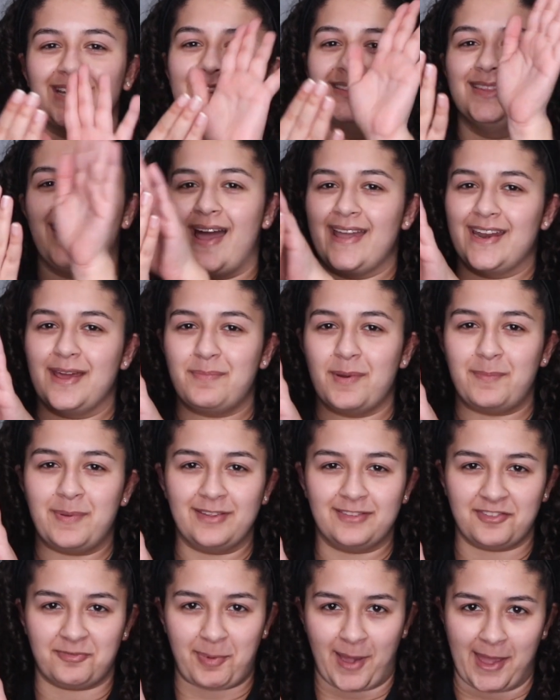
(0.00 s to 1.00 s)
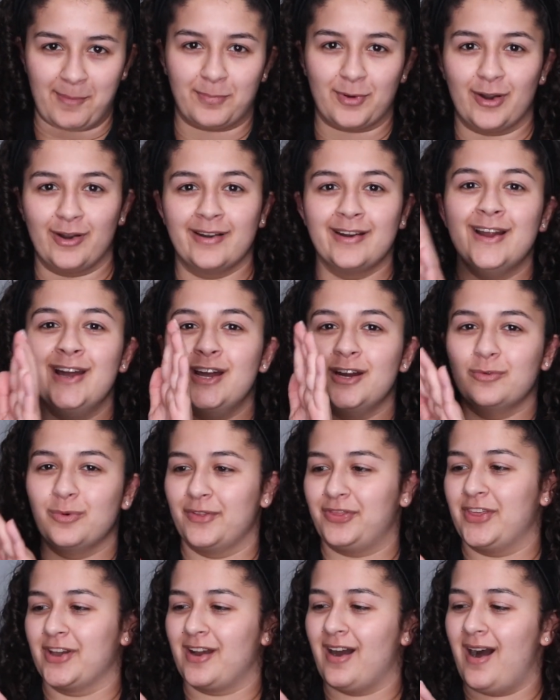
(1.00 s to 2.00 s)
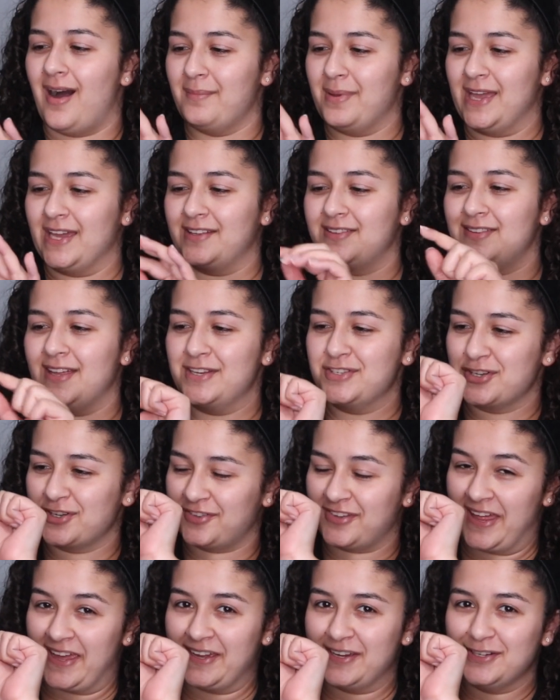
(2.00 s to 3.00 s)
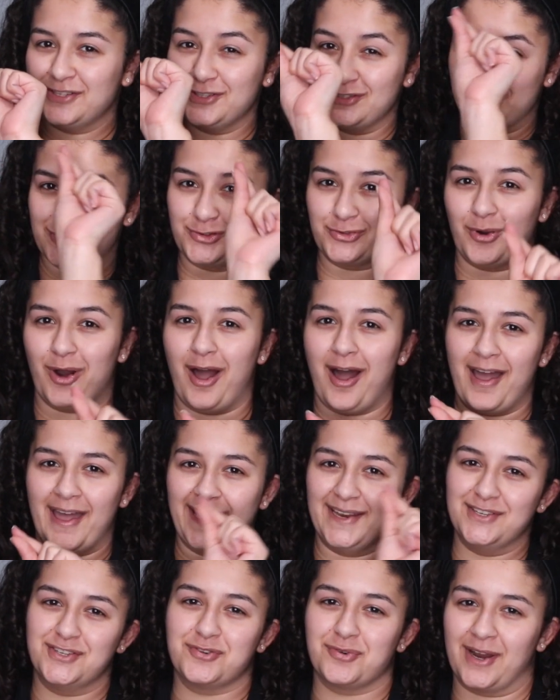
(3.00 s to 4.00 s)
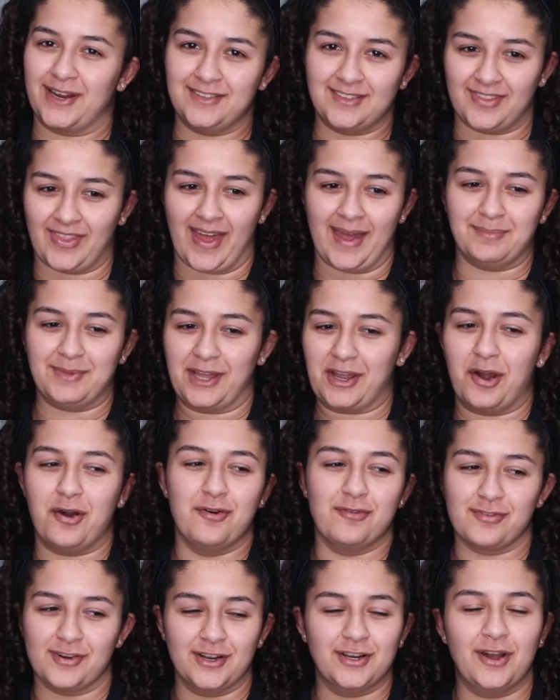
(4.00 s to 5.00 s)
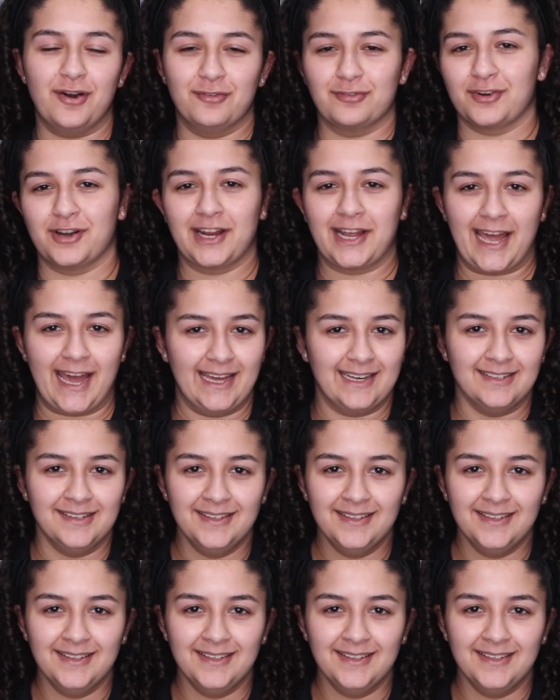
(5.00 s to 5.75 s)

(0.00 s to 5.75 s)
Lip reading: line up a piece of paper with the comics and just draw and trace them over and over again.